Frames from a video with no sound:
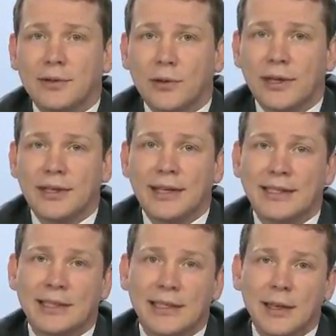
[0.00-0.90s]
So
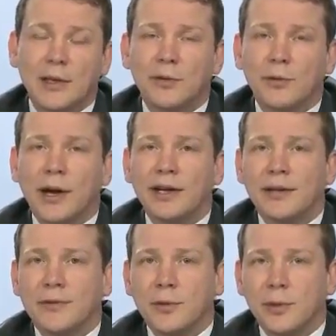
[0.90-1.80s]
it's a limited
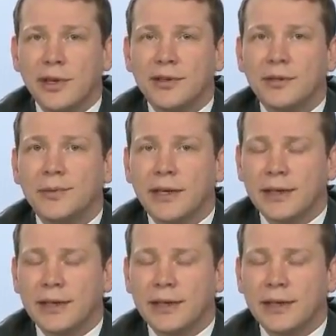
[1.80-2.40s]
right of appeal,